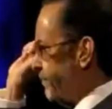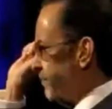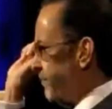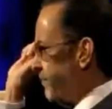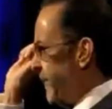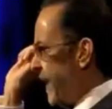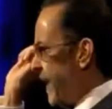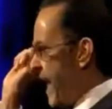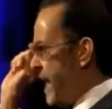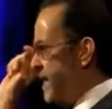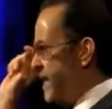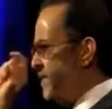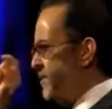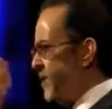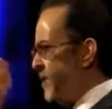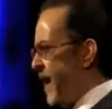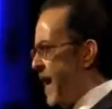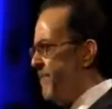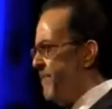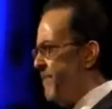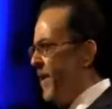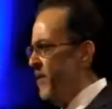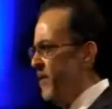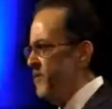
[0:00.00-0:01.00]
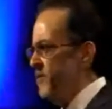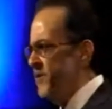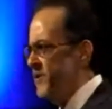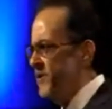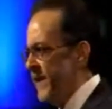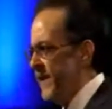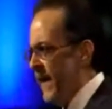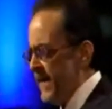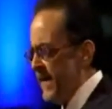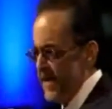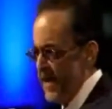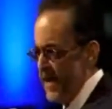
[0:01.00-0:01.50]
And John Pilger
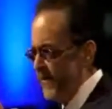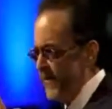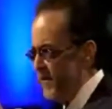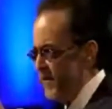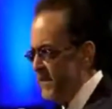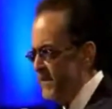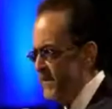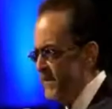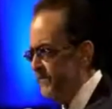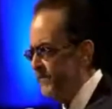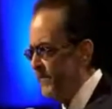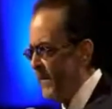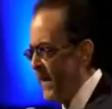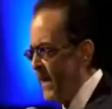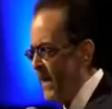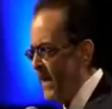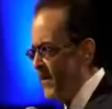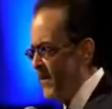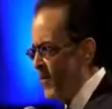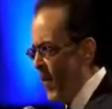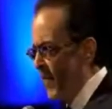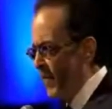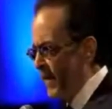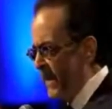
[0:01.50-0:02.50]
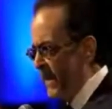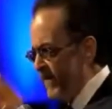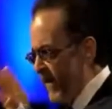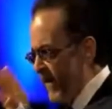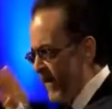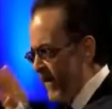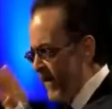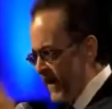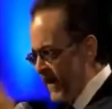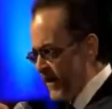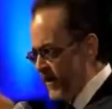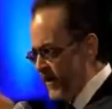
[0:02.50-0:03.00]
said, and others, don't believe
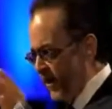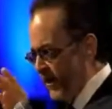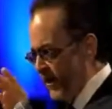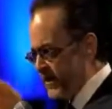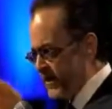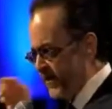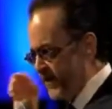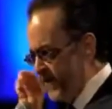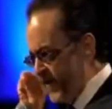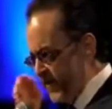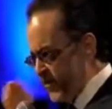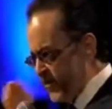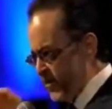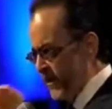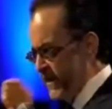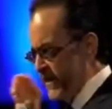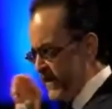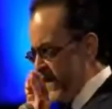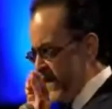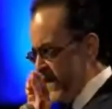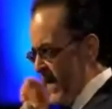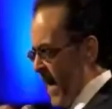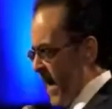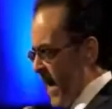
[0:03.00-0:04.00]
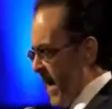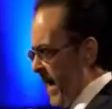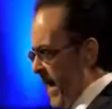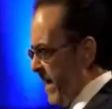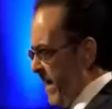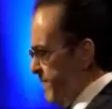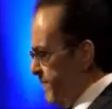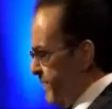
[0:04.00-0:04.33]
anything until it's officially denied.